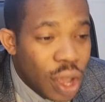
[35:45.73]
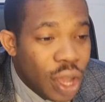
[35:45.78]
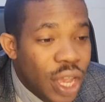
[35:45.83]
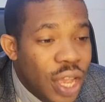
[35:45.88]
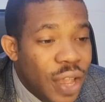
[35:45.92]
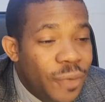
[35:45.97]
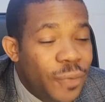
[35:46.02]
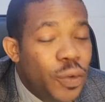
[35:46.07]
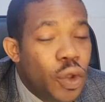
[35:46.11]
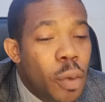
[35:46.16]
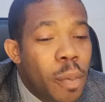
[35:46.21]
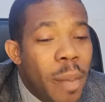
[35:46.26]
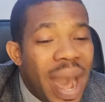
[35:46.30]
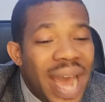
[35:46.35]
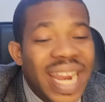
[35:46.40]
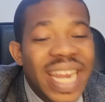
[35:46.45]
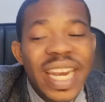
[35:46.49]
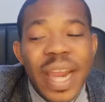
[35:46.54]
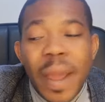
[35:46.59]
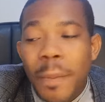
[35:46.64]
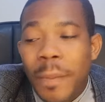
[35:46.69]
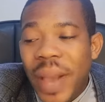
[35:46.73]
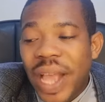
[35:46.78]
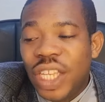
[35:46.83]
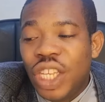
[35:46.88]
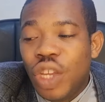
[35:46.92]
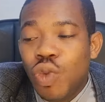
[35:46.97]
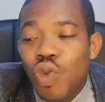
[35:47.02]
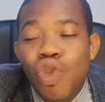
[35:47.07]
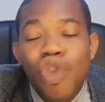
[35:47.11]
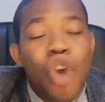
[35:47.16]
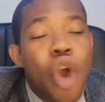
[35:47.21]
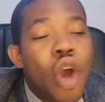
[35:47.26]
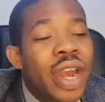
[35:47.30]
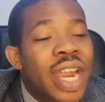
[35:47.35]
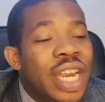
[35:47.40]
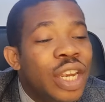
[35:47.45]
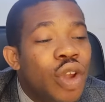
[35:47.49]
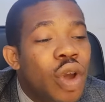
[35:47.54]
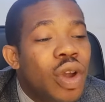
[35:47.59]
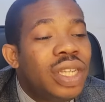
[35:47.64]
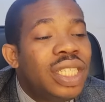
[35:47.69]
If you marry the person who God
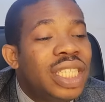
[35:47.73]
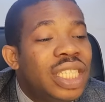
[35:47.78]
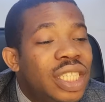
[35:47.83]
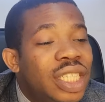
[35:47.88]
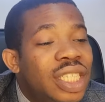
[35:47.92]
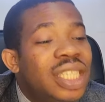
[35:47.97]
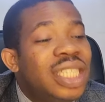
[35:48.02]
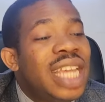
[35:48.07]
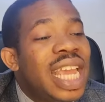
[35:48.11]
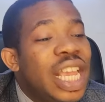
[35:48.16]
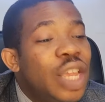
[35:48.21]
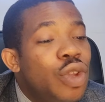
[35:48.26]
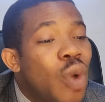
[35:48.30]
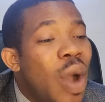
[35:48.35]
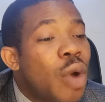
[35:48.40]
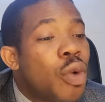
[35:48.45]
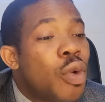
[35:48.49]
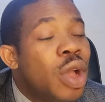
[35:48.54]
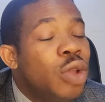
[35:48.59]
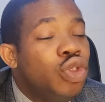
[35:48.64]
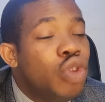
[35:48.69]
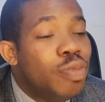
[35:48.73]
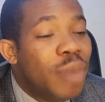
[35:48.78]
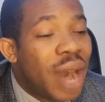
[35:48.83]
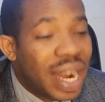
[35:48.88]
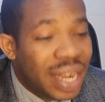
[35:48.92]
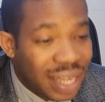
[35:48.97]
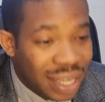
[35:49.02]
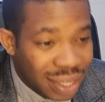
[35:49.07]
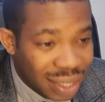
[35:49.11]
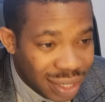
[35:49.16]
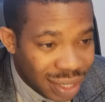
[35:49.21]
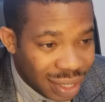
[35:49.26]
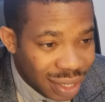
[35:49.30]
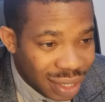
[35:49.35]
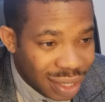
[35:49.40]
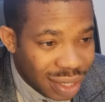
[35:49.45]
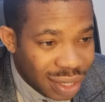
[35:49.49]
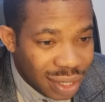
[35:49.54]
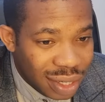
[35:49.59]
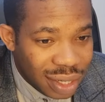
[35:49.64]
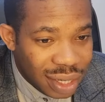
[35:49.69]
did not say you are going to marry,
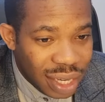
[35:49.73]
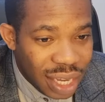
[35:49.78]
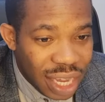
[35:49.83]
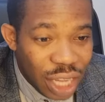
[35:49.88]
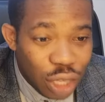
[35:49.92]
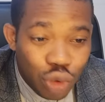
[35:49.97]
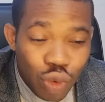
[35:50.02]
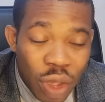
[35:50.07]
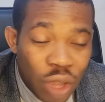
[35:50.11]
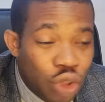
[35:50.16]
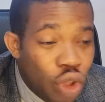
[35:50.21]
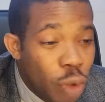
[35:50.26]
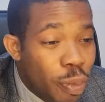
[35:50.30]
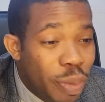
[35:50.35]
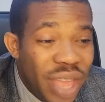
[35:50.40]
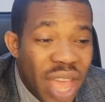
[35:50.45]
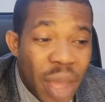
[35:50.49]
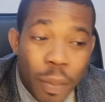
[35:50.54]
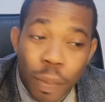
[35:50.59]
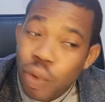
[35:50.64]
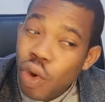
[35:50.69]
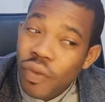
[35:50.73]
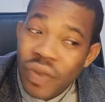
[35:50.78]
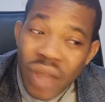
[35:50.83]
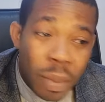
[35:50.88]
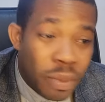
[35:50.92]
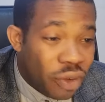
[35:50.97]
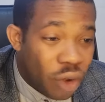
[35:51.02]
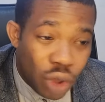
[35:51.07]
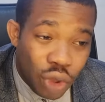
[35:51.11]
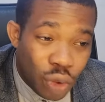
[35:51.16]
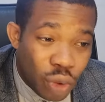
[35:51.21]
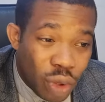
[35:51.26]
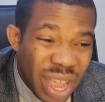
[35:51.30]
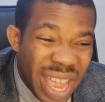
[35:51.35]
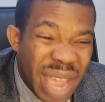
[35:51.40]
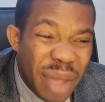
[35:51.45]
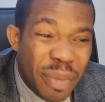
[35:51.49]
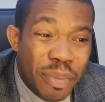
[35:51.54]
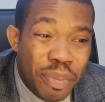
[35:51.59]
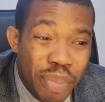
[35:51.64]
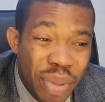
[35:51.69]
it's going to be a problem for you,
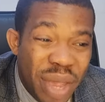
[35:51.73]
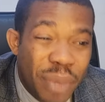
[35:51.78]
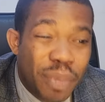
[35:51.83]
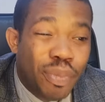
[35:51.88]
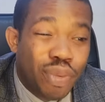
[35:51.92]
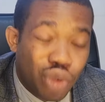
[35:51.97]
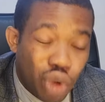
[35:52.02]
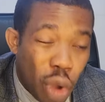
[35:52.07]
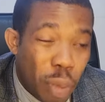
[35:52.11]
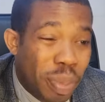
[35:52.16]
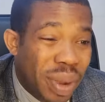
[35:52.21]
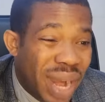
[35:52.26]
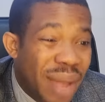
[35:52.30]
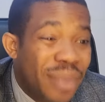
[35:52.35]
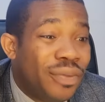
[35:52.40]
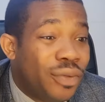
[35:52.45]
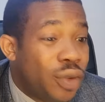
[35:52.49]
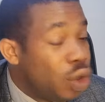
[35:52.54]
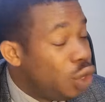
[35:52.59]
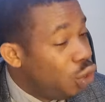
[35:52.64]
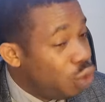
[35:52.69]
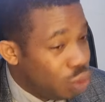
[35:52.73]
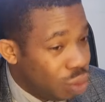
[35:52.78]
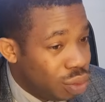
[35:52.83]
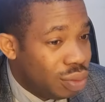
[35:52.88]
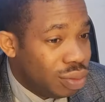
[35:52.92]
a big problem for you.